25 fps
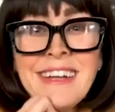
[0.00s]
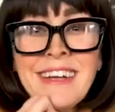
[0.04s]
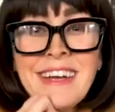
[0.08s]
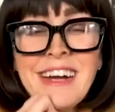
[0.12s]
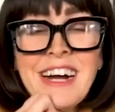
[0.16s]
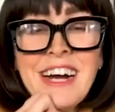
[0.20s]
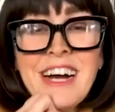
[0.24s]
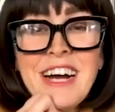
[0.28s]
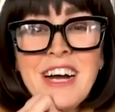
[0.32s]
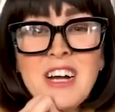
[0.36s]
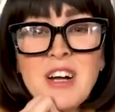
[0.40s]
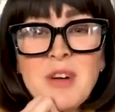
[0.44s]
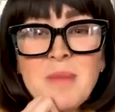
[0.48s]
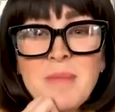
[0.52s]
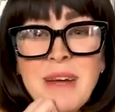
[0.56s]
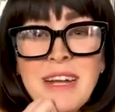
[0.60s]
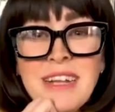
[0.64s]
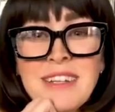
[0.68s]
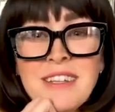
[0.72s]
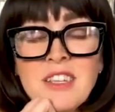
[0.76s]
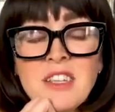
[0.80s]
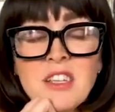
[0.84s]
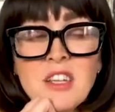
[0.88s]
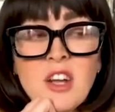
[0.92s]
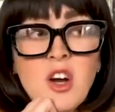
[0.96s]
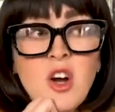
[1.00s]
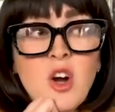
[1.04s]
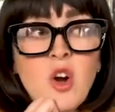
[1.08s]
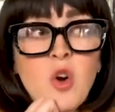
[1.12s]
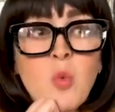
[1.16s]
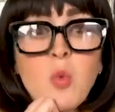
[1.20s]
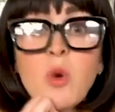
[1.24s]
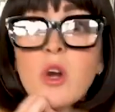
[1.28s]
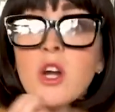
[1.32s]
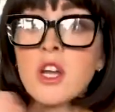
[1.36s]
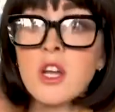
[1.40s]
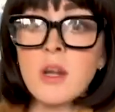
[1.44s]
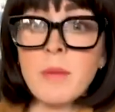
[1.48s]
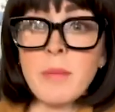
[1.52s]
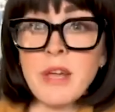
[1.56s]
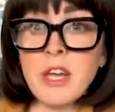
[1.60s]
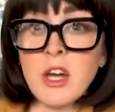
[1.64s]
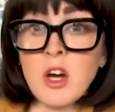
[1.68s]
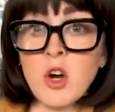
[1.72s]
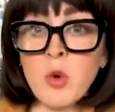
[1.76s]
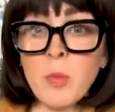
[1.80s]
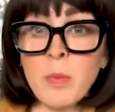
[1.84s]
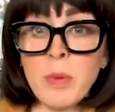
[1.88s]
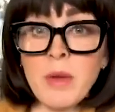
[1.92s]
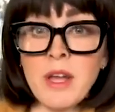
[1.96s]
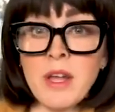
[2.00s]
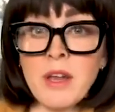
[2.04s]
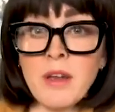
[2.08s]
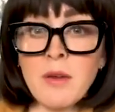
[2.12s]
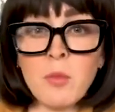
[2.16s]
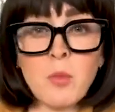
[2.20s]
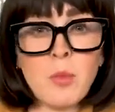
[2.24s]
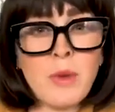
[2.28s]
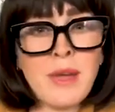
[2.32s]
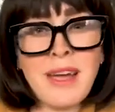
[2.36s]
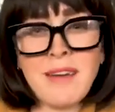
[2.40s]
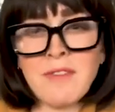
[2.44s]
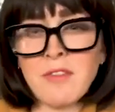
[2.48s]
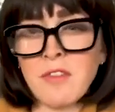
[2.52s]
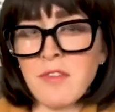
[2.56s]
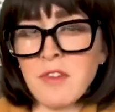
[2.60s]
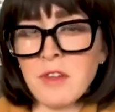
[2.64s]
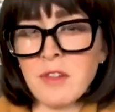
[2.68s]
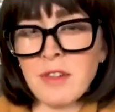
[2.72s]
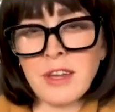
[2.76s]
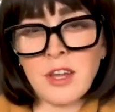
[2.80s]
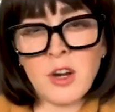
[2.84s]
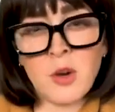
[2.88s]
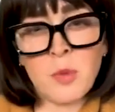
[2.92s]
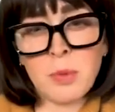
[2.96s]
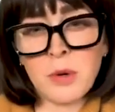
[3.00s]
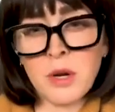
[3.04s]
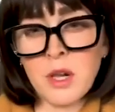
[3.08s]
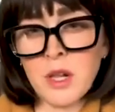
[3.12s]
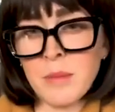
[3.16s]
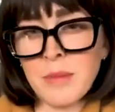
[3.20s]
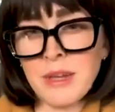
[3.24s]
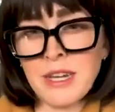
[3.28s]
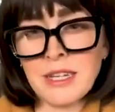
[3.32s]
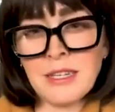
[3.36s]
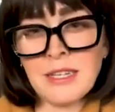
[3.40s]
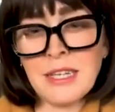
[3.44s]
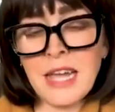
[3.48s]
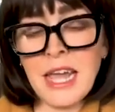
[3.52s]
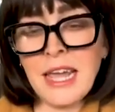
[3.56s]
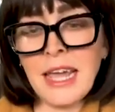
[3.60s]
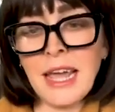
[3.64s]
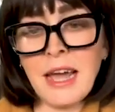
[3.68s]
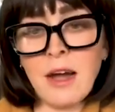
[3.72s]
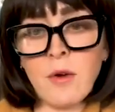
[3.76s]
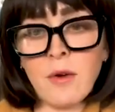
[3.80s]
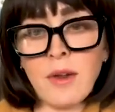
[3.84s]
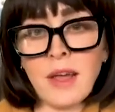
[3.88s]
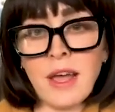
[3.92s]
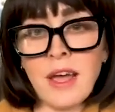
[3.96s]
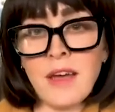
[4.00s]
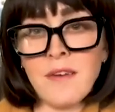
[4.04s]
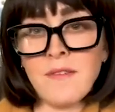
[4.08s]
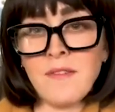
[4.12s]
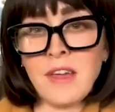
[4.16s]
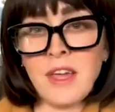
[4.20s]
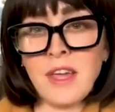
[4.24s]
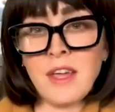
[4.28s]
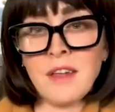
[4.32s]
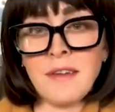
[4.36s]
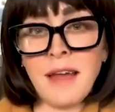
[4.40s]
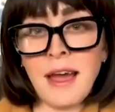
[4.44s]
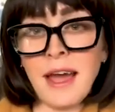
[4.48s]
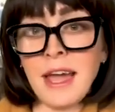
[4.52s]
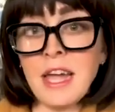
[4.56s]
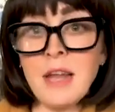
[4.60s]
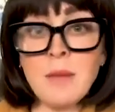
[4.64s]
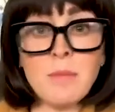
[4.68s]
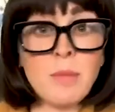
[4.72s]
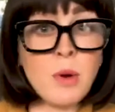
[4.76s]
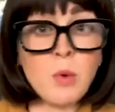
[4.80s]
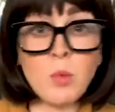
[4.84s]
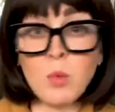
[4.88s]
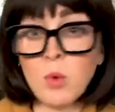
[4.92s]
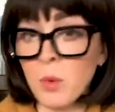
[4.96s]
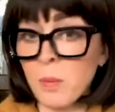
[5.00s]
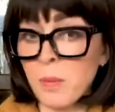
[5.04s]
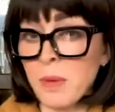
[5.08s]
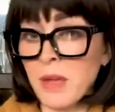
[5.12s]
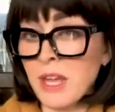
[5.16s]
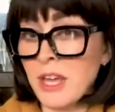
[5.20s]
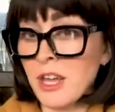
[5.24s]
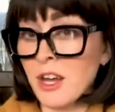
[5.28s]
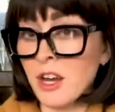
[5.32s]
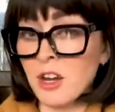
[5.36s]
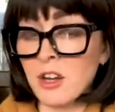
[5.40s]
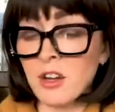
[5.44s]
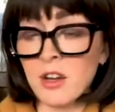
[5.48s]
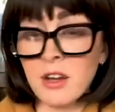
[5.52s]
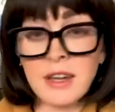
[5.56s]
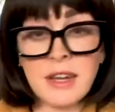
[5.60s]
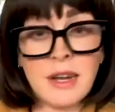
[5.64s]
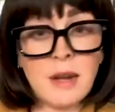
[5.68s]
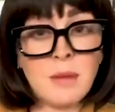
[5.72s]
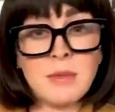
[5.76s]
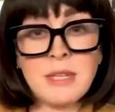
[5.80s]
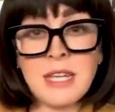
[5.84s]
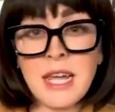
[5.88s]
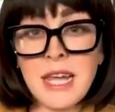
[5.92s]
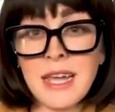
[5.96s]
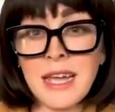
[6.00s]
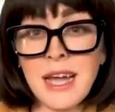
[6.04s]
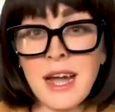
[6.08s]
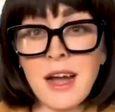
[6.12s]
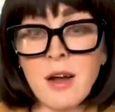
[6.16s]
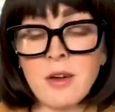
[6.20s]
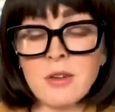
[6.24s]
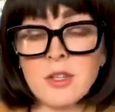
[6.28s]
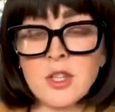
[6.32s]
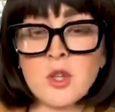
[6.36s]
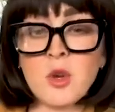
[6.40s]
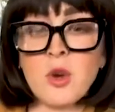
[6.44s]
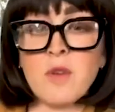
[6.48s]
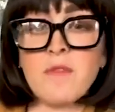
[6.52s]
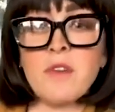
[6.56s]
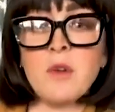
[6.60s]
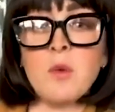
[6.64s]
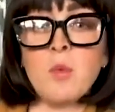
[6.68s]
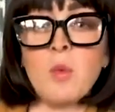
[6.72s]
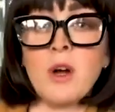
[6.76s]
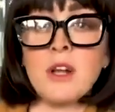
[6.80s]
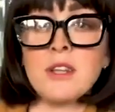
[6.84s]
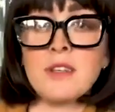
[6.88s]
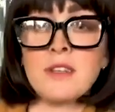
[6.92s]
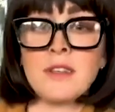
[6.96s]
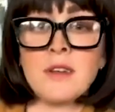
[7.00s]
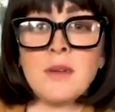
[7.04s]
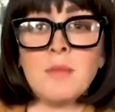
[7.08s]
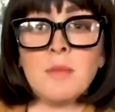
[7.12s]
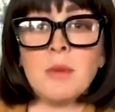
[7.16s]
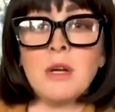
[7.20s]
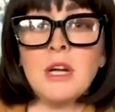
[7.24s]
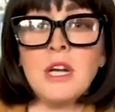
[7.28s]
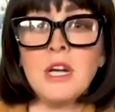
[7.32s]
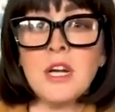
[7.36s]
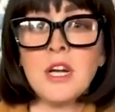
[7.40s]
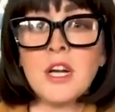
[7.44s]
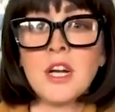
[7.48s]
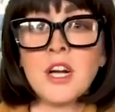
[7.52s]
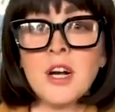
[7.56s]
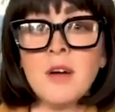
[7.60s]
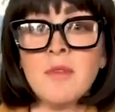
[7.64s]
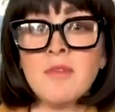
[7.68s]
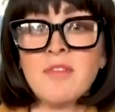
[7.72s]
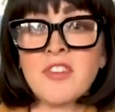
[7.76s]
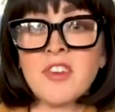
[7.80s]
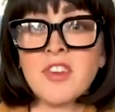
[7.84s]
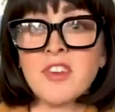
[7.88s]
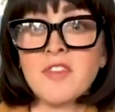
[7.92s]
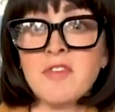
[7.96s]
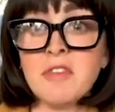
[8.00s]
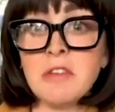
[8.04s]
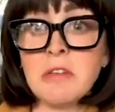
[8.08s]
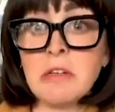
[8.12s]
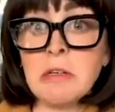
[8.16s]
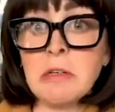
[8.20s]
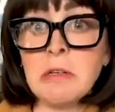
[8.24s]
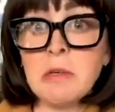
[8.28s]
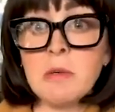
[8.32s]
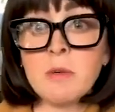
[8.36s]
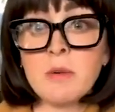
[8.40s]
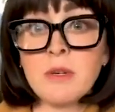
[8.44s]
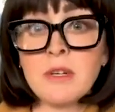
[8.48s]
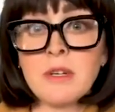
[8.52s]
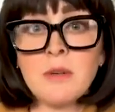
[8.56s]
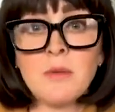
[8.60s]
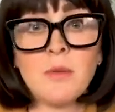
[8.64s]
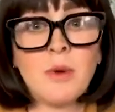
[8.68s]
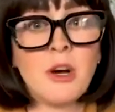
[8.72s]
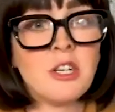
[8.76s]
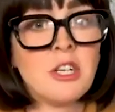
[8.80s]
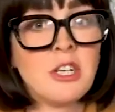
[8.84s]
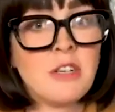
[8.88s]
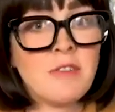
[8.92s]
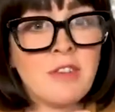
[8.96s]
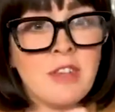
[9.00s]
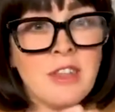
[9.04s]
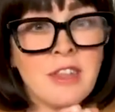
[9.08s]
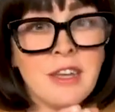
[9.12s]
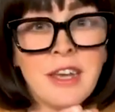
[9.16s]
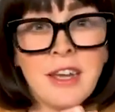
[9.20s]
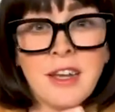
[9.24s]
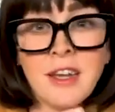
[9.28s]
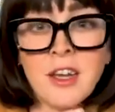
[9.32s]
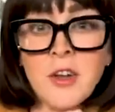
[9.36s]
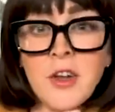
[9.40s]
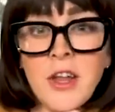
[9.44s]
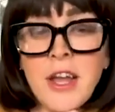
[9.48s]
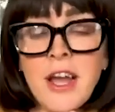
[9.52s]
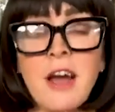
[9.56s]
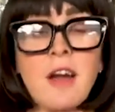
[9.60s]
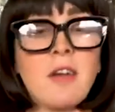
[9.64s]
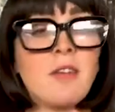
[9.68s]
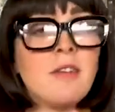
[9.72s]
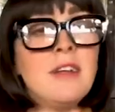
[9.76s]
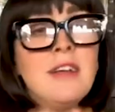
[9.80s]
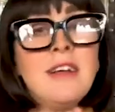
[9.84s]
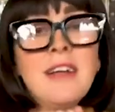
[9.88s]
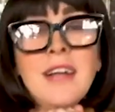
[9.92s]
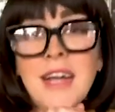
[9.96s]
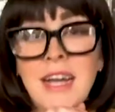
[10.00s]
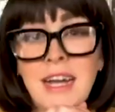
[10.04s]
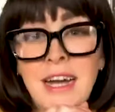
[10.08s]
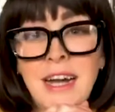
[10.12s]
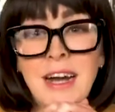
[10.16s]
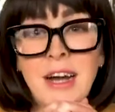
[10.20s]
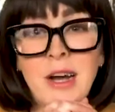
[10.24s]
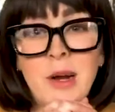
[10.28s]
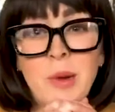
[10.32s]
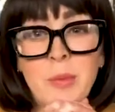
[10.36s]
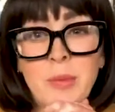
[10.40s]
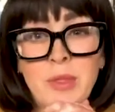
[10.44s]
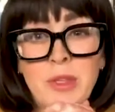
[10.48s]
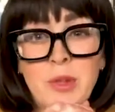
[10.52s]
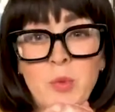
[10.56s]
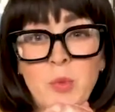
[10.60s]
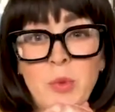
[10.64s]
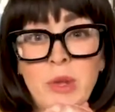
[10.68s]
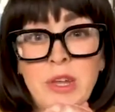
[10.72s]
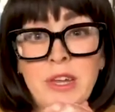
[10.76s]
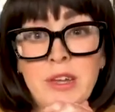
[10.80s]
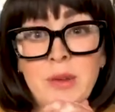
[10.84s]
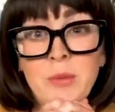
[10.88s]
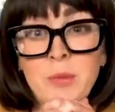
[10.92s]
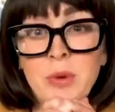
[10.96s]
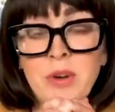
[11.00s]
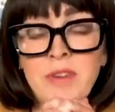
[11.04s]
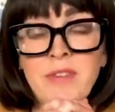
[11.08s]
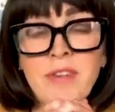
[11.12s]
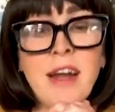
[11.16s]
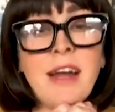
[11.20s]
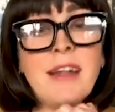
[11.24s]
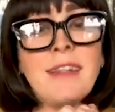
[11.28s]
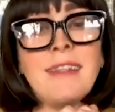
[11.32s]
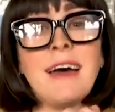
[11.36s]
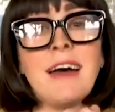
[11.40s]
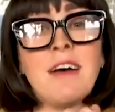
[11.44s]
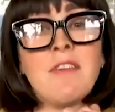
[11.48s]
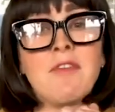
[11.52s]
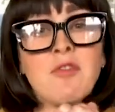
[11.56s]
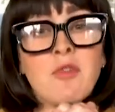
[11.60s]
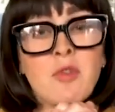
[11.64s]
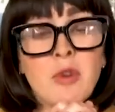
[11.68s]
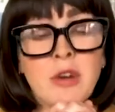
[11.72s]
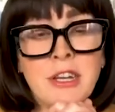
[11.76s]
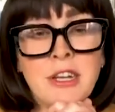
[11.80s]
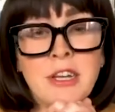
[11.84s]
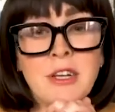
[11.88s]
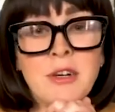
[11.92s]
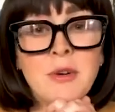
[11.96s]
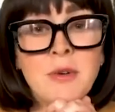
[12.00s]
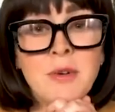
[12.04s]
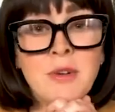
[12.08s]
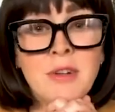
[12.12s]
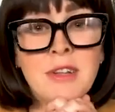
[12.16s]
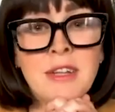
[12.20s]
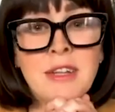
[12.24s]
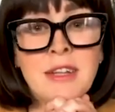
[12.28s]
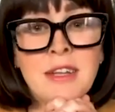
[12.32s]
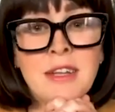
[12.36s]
And so we're gonna be open. We have a feeling it'll probably be a takeout heavy night, but we'll be here cooking up takeout. So if you want some comfort food while you watch everything go down, then we can provide that for you.